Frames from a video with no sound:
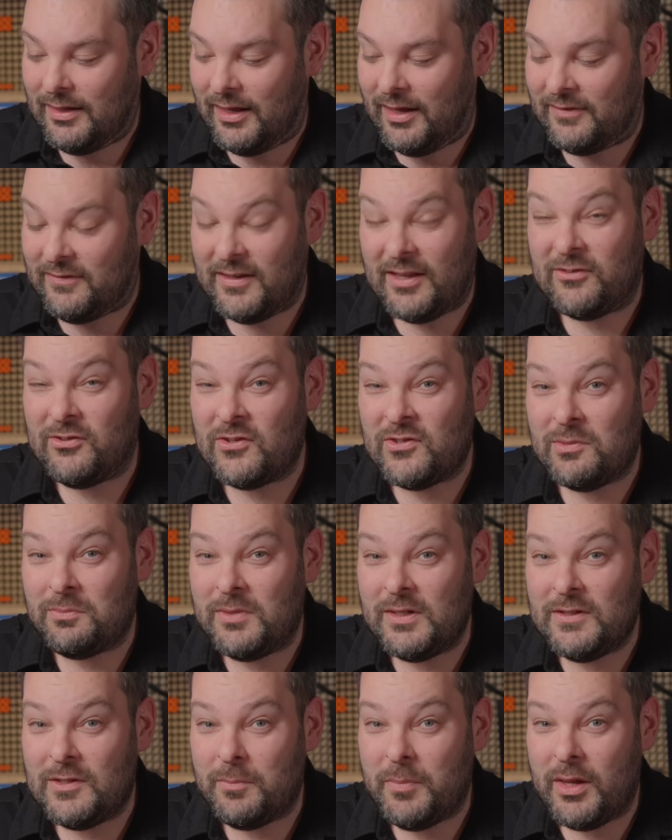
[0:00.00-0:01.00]
So that's just
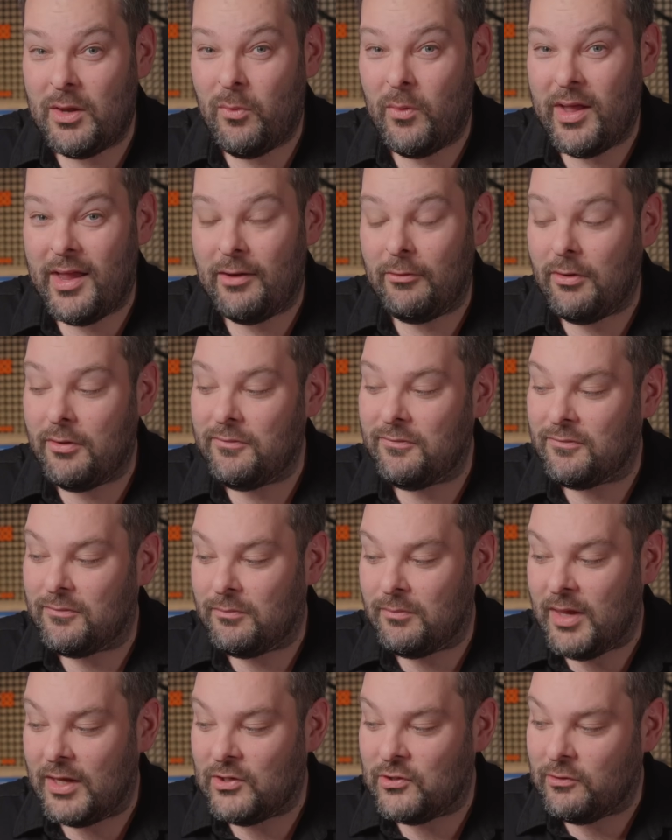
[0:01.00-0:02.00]
something to be aware of.
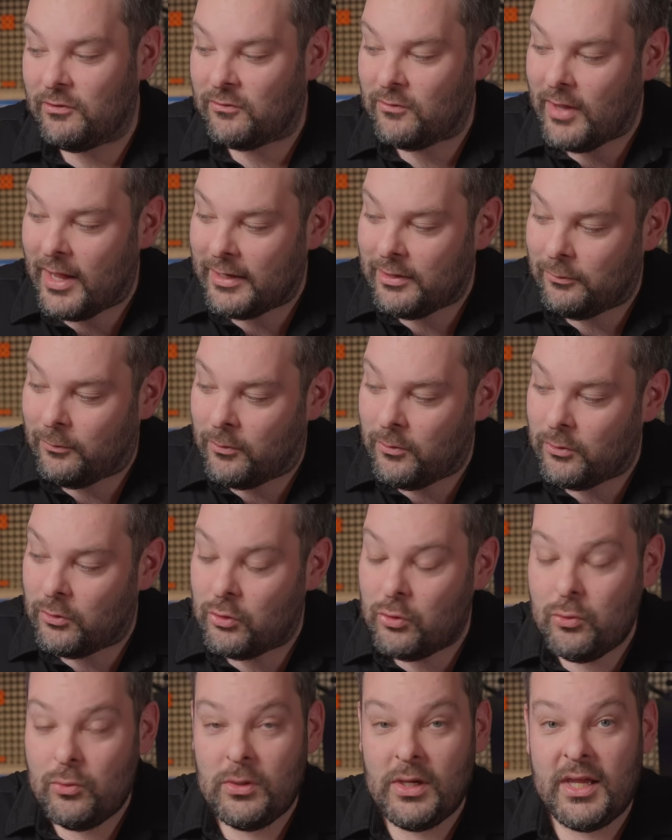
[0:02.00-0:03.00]
Make sure it's got adequate
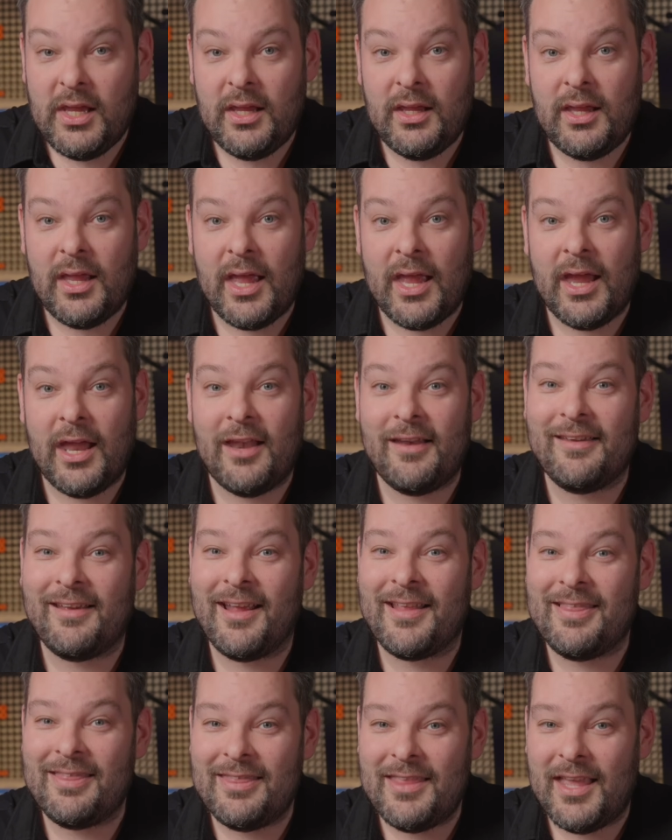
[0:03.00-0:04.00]
cooling, and
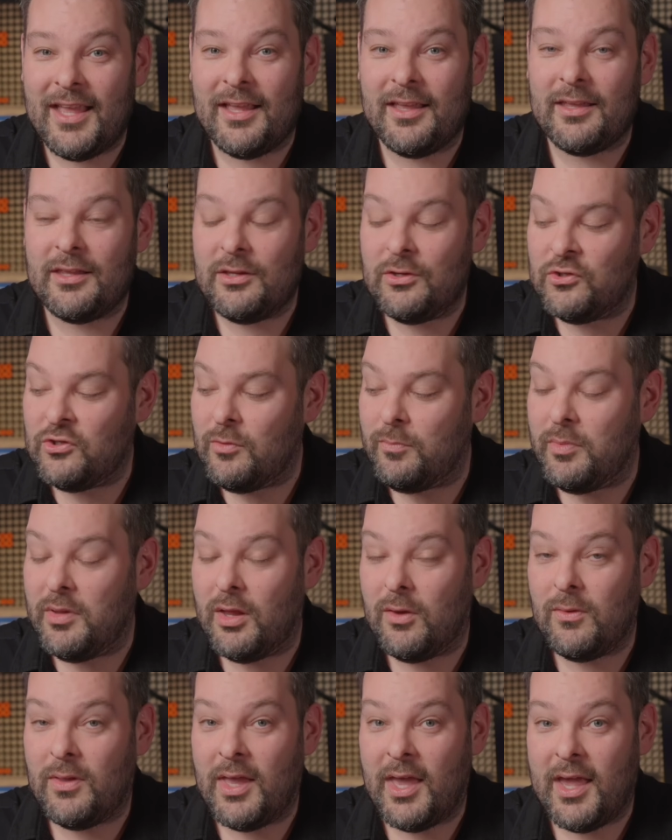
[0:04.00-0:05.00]
I think you should be
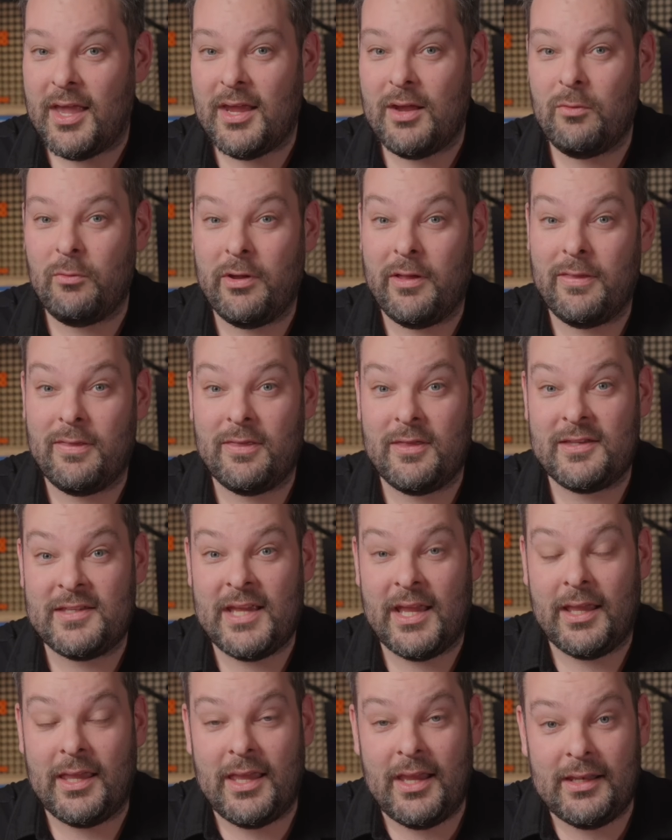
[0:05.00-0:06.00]
okay with the
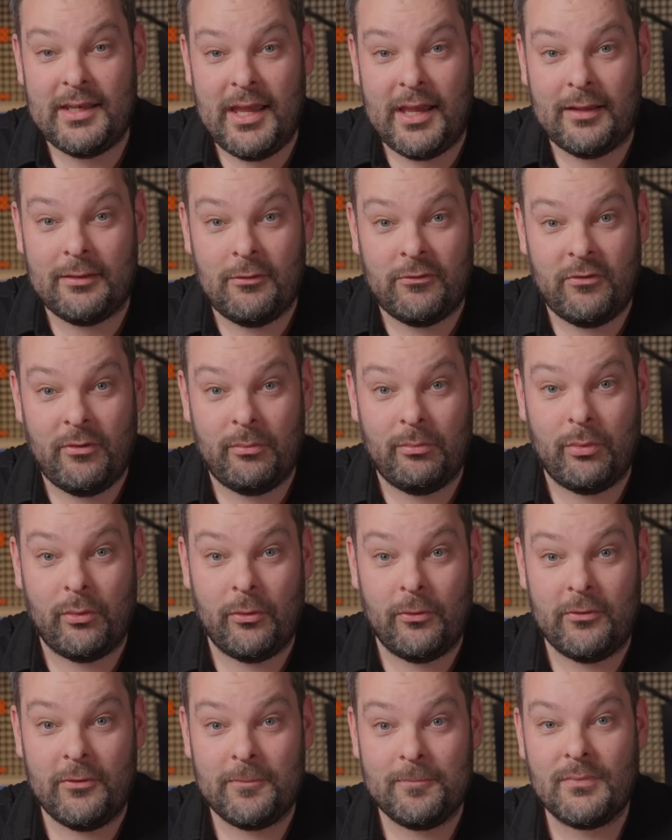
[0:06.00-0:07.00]
10 gig NIC that's on
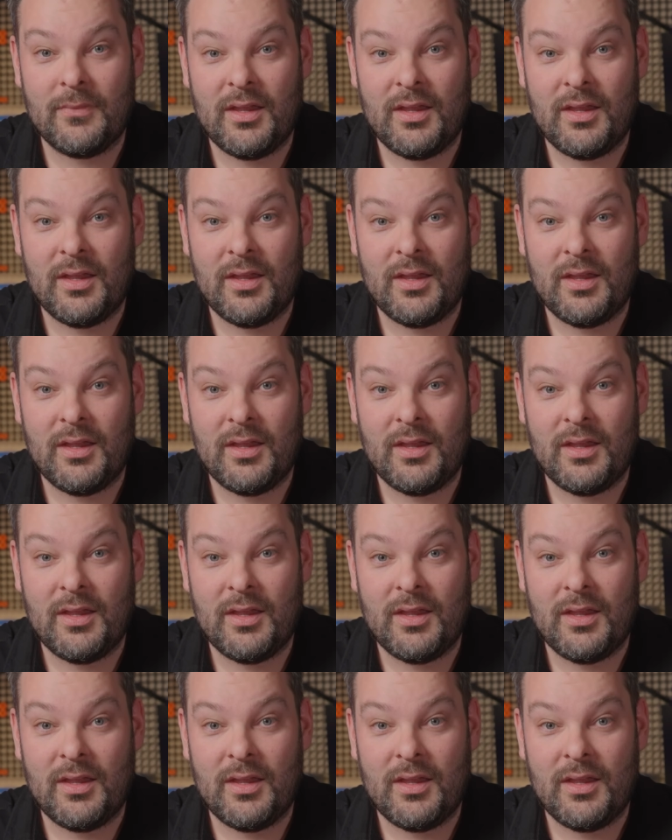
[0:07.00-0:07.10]
board.